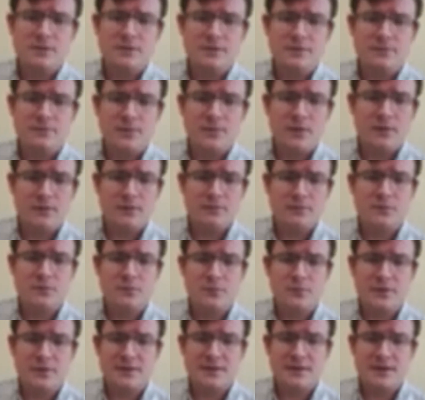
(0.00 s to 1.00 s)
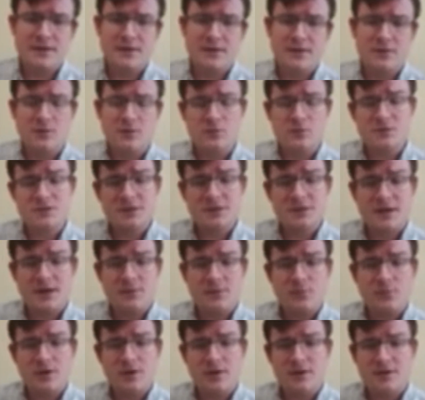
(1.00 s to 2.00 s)
involved with getting close to
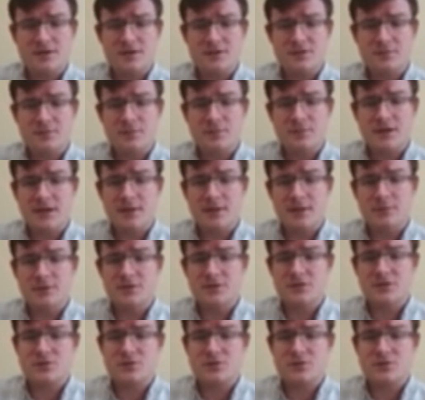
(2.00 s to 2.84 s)
Taiwan and still being able to